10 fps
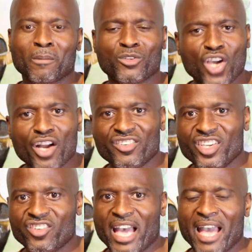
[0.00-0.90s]
John
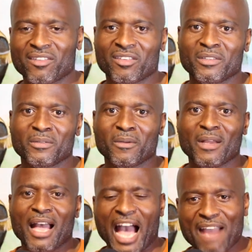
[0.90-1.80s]
G. Jackson,
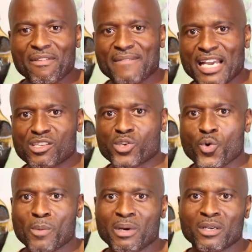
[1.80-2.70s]
Ivan Van
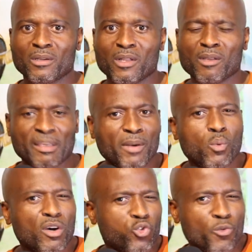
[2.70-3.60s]
Sertima, some of
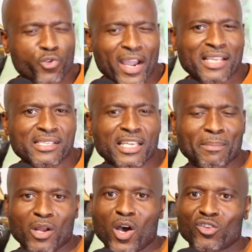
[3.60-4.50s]
the ones who've transcended,
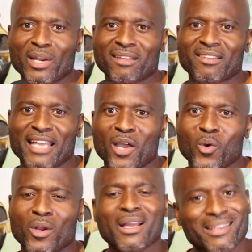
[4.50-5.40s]
but I also like to stand
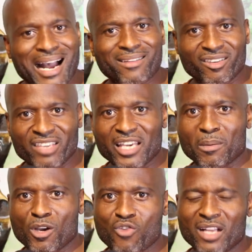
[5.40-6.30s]
on Dr.
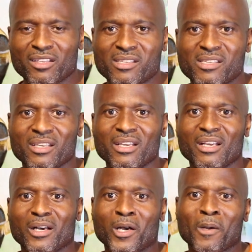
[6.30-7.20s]
Jacob Carruthers.
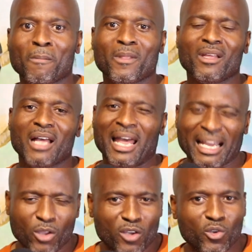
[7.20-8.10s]
I
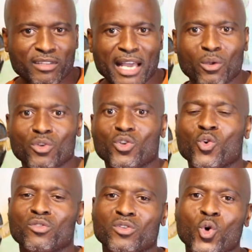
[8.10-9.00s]
like to also stand on the
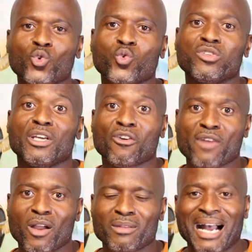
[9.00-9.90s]
shoulders of those who are still
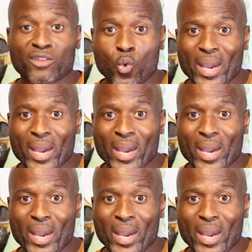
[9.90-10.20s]
around, Dr.